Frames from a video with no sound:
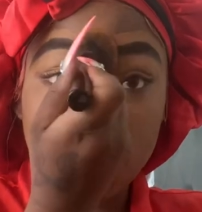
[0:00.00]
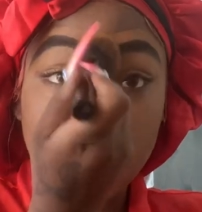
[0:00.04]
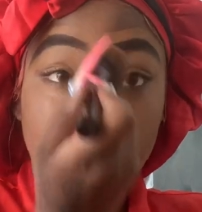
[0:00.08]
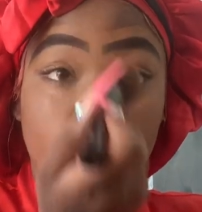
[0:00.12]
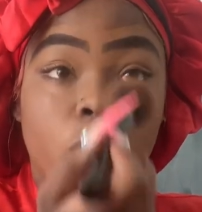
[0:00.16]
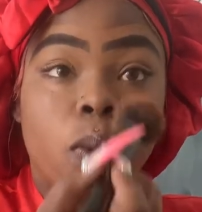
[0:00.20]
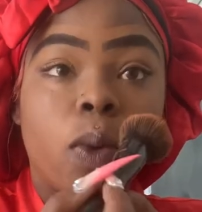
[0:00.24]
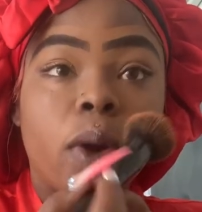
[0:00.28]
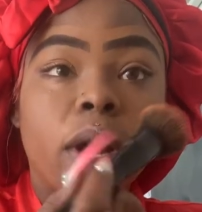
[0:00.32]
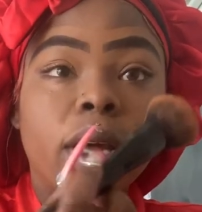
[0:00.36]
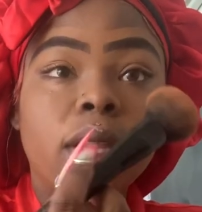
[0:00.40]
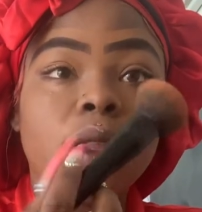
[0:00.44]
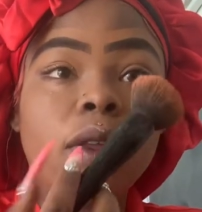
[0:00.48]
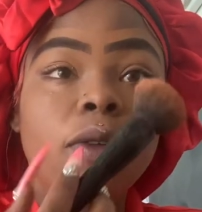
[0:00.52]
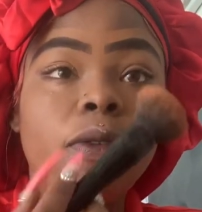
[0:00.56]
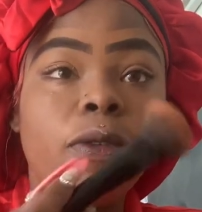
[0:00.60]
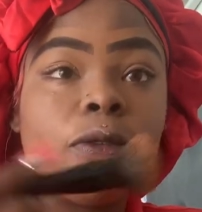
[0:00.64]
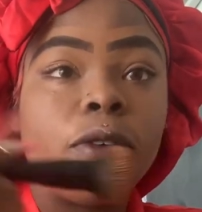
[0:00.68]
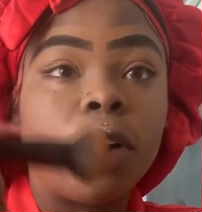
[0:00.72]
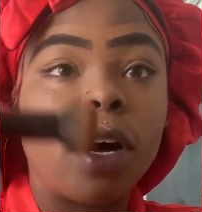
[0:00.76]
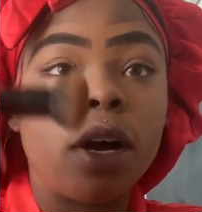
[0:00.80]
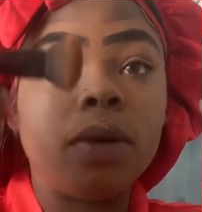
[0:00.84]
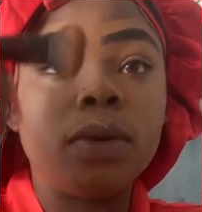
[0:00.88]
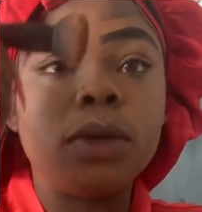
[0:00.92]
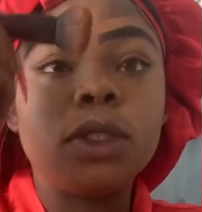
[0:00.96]
what the
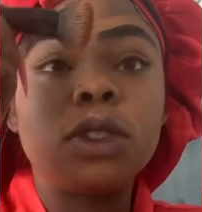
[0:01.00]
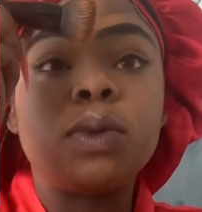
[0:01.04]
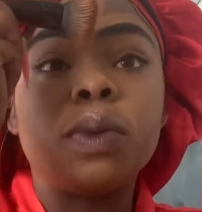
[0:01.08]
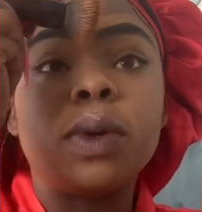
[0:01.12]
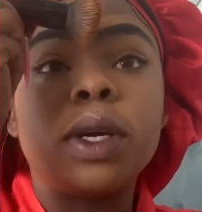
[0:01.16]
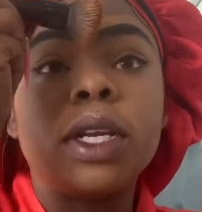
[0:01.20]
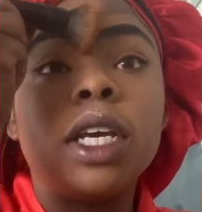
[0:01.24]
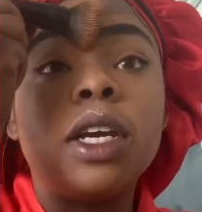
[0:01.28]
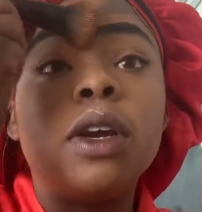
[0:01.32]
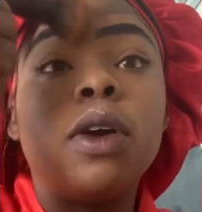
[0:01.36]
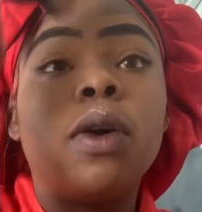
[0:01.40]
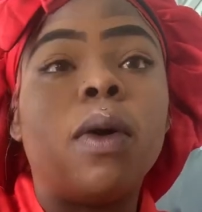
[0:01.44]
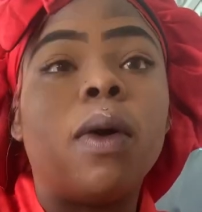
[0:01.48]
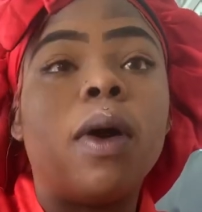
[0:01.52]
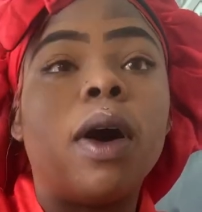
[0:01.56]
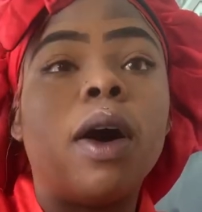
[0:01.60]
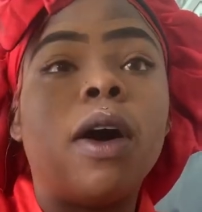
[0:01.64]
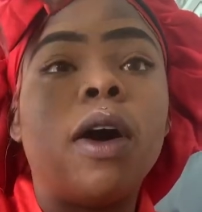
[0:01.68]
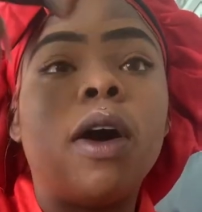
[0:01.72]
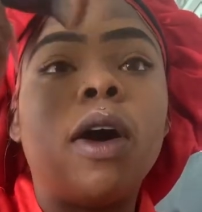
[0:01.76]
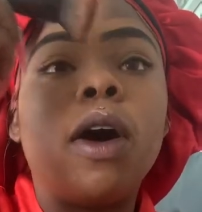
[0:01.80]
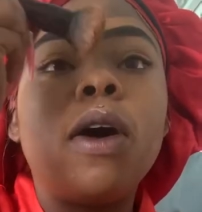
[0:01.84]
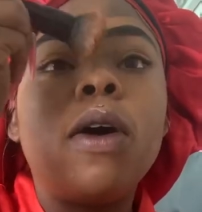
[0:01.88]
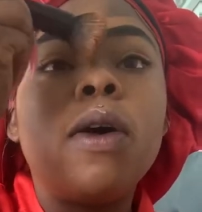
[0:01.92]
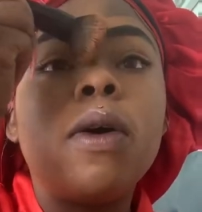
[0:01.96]
fuck was really going
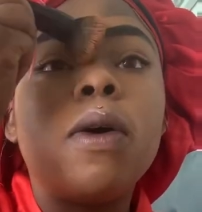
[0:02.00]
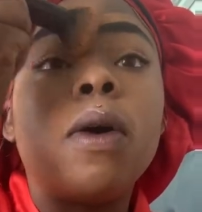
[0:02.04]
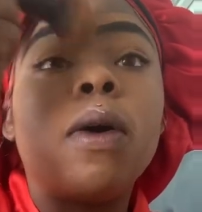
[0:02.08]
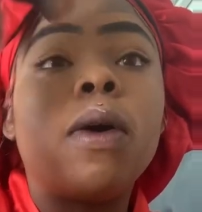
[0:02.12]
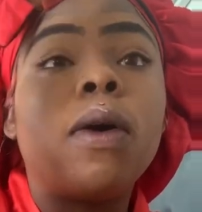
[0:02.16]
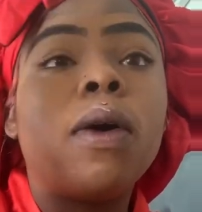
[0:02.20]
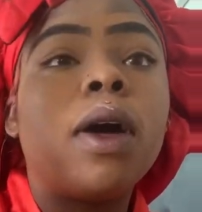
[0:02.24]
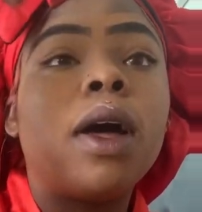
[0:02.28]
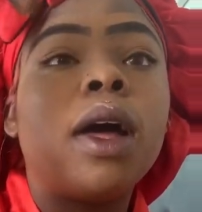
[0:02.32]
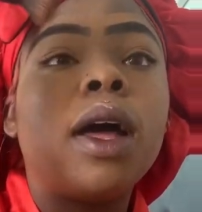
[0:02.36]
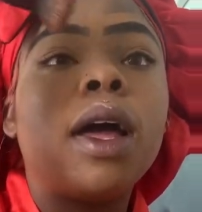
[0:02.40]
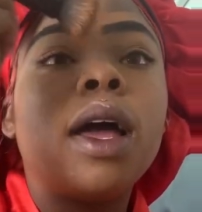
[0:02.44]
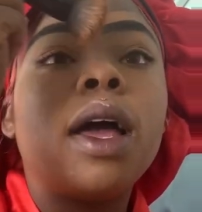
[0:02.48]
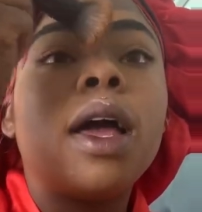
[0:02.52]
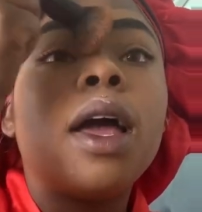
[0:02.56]
on,